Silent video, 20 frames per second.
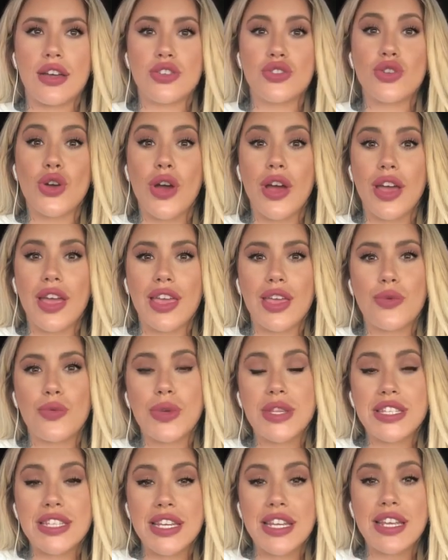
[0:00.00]
drawing, and
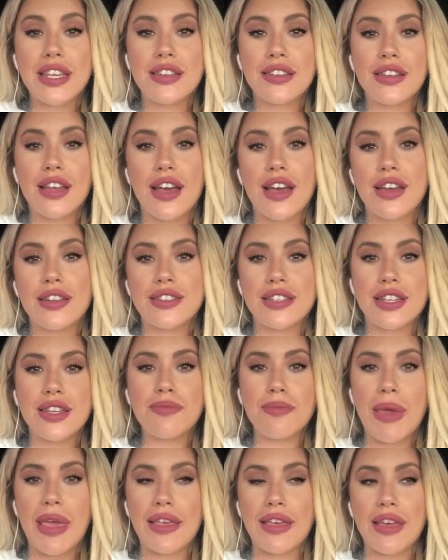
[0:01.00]
we
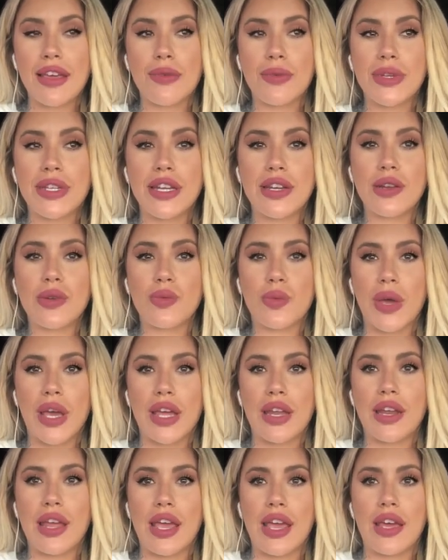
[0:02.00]
didn't make it. We didn't
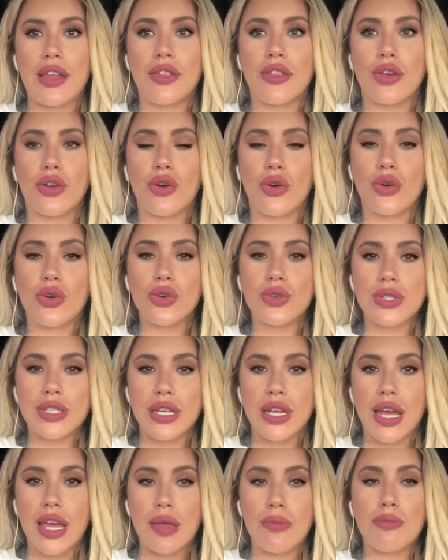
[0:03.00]
win. And the girl who
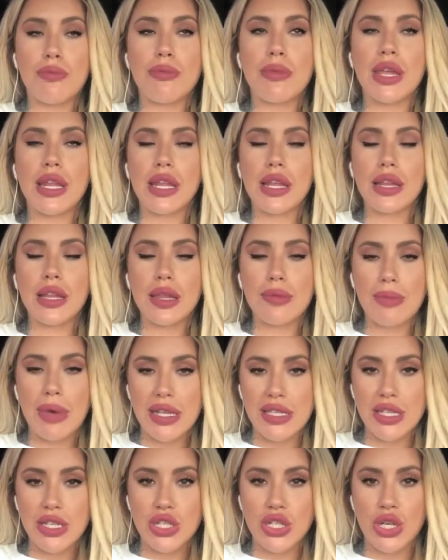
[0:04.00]
did, I immediately
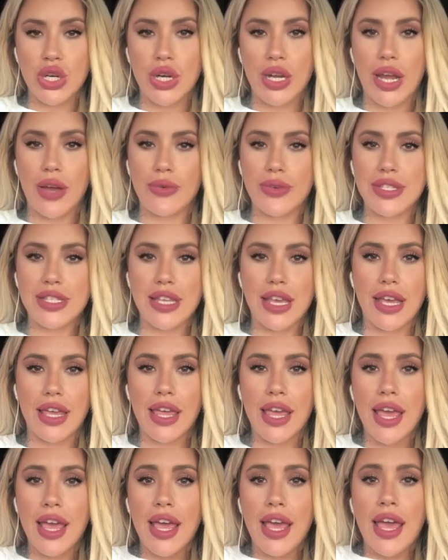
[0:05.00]
messaged her and I was like,
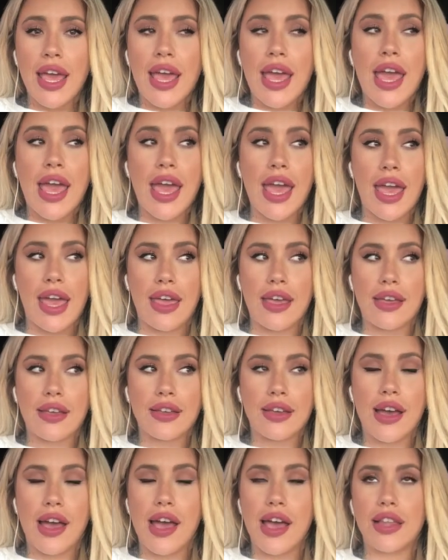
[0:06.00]
hey,
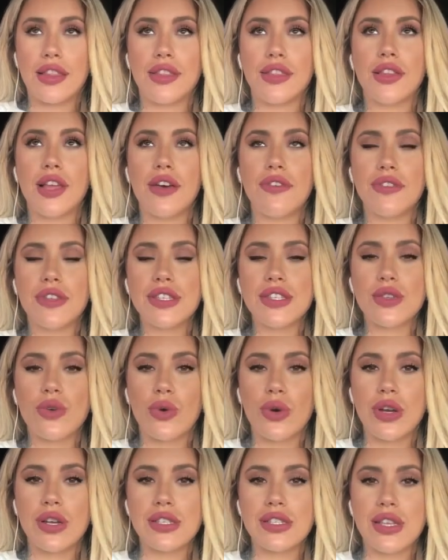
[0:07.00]
I love this
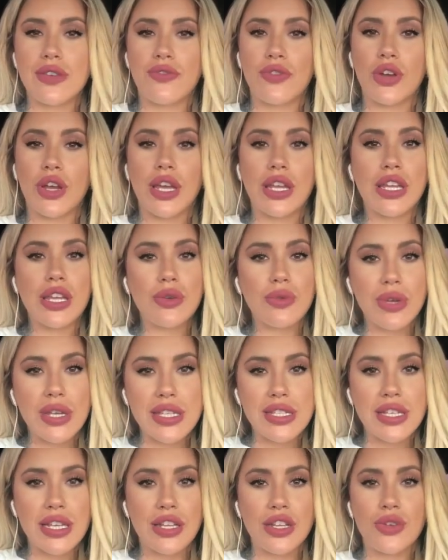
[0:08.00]
horse. If for any
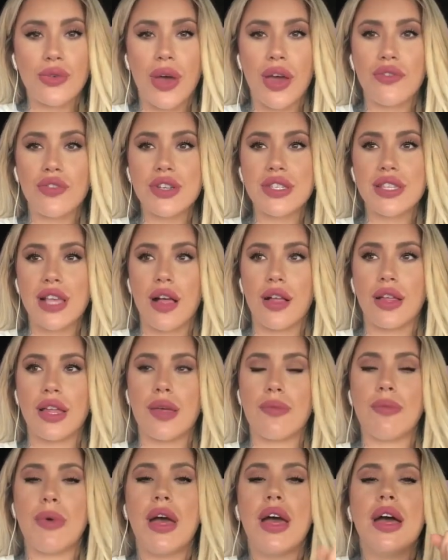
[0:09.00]
reason you ever sell
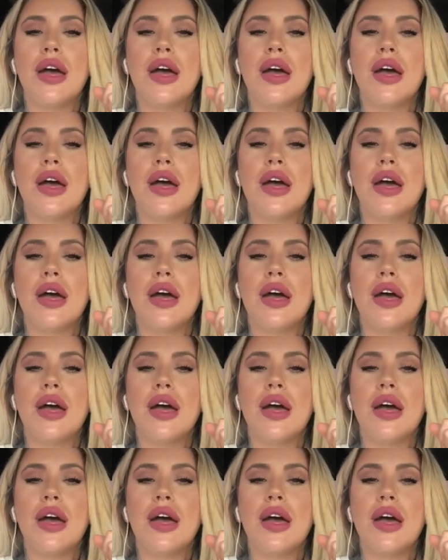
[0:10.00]
him,